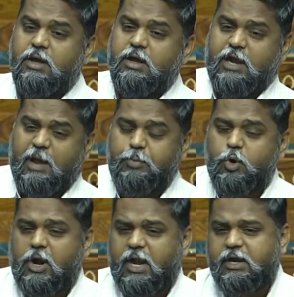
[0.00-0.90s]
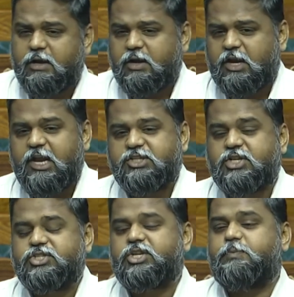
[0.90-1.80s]
rapport and
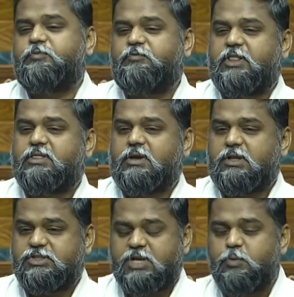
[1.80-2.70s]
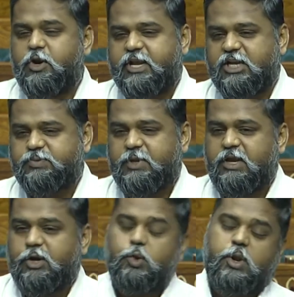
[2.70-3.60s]
relationship with Jammu and Kashmir.
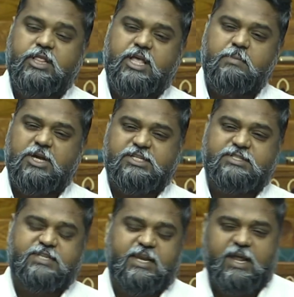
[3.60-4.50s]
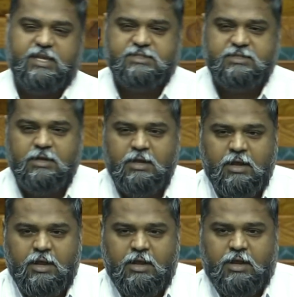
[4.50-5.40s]
During the emergency days,
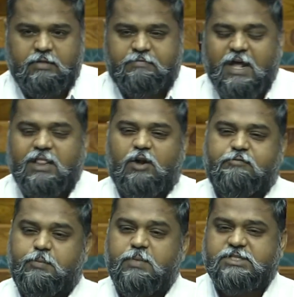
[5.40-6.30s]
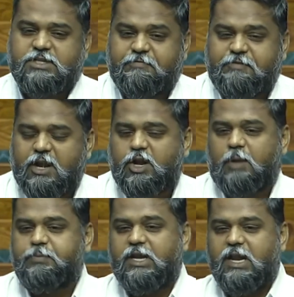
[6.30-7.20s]
the father of Mr. Farooq
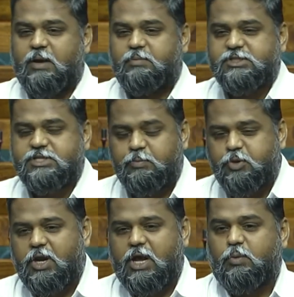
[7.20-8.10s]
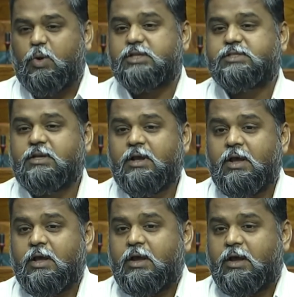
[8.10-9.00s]
Abdullah, Mr. Abdullah, was
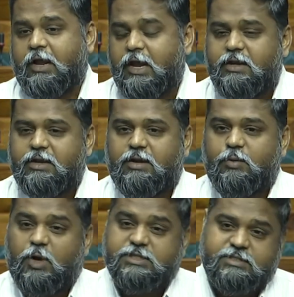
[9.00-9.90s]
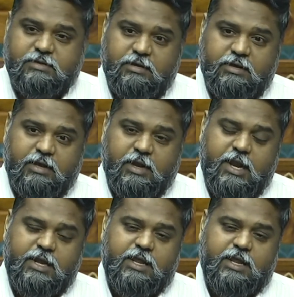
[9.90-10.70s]
held